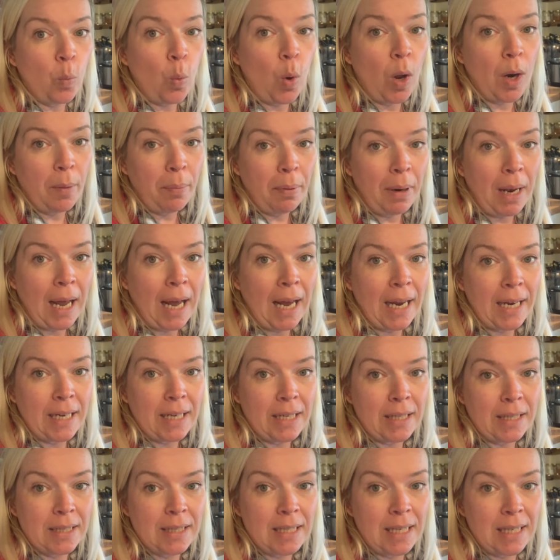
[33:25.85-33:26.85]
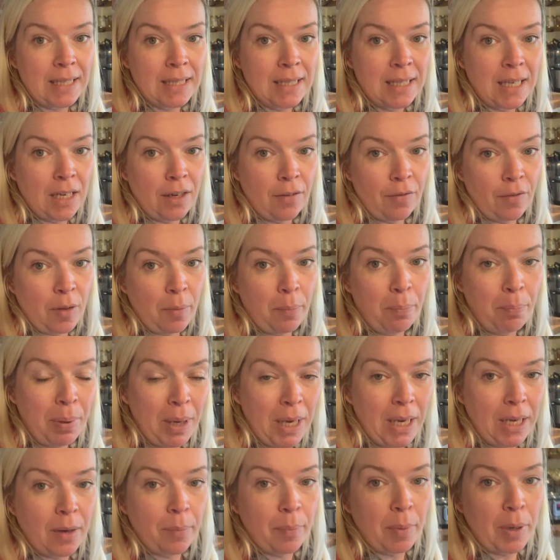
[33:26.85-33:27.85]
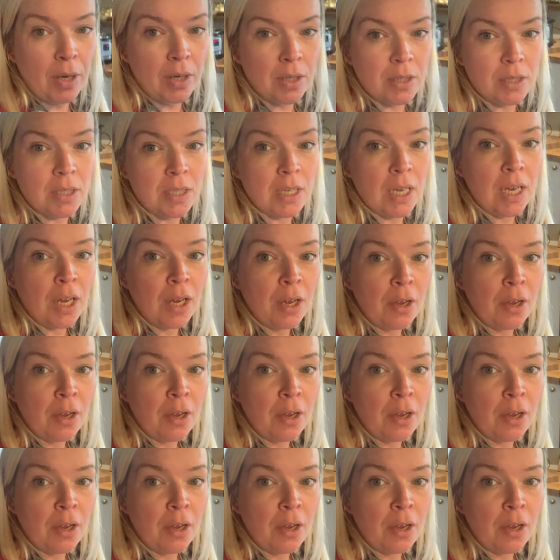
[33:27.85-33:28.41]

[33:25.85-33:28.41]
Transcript: one appliance instead of the big, because